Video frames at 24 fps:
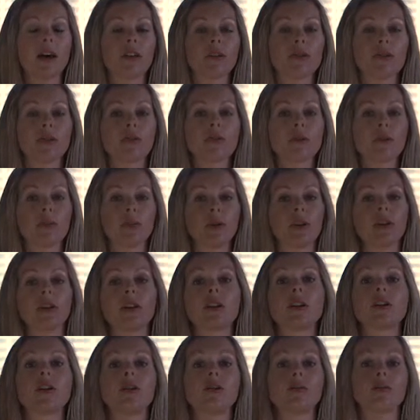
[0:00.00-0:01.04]
through the
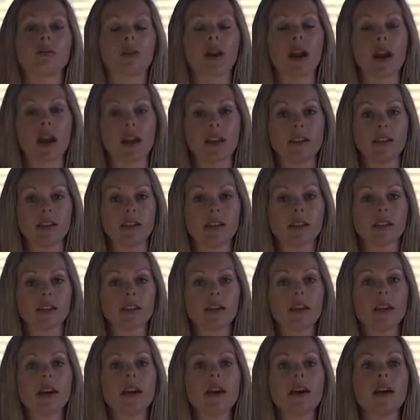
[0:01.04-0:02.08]
political ranks.
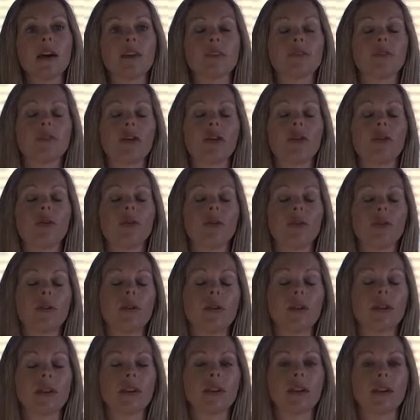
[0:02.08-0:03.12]
So
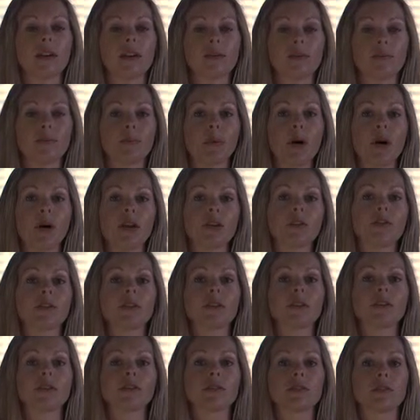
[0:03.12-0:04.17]

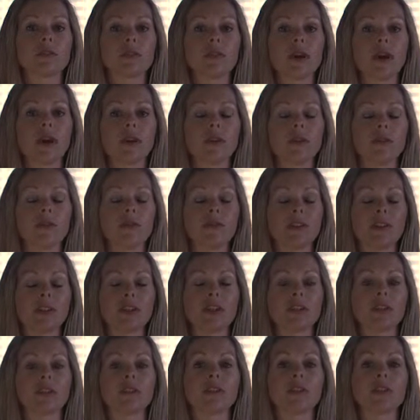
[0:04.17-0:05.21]
Bonhoeffer's
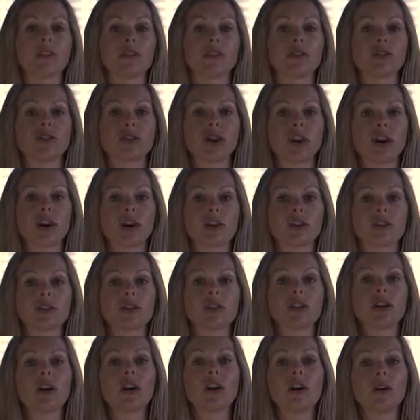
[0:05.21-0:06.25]
vision for the
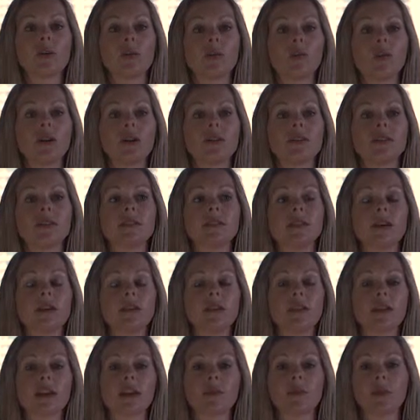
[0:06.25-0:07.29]
church was
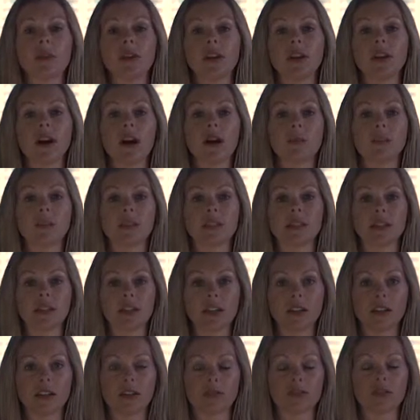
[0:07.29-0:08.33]
on the complete opposite
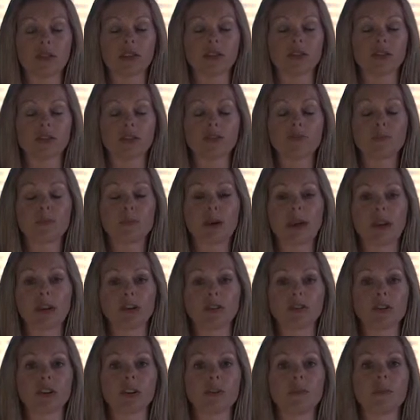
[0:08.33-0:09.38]
end of the
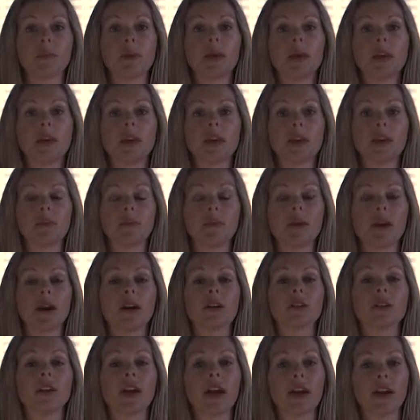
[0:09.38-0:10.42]
spectrum
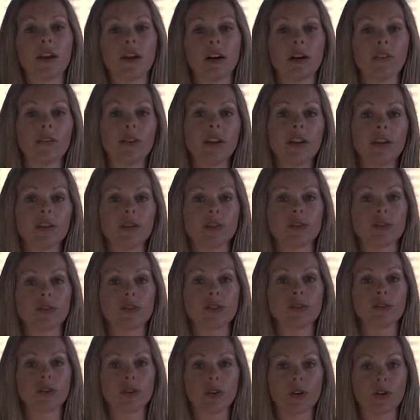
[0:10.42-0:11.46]
compared to Adolf Hitler's
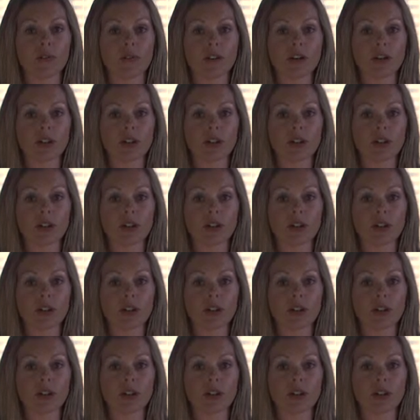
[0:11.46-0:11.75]
view of the